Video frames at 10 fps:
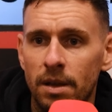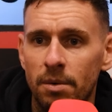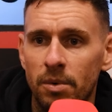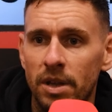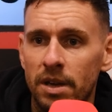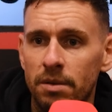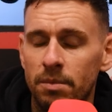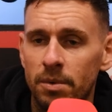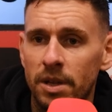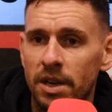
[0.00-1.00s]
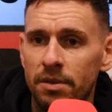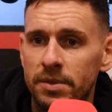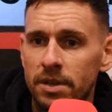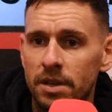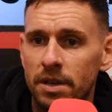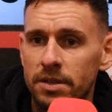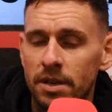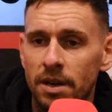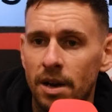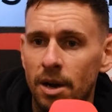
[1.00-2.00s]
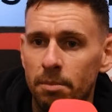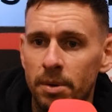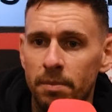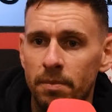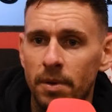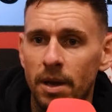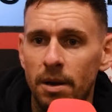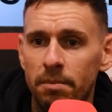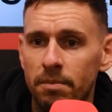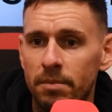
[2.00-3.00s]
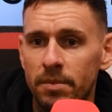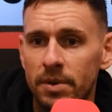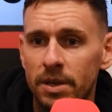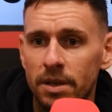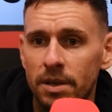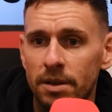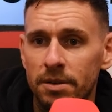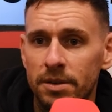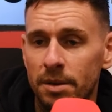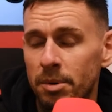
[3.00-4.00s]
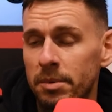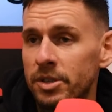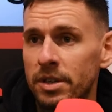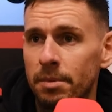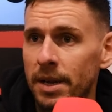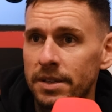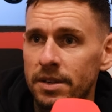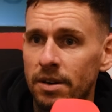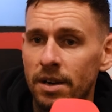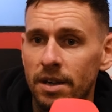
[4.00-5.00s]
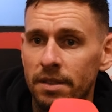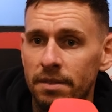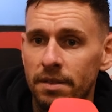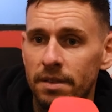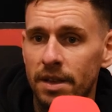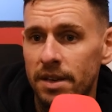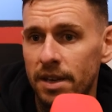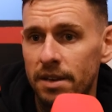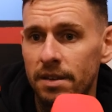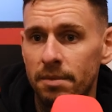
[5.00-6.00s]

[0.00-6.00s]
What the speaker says: what they give to the club, because they probably shouldn't have played tonight, and they did.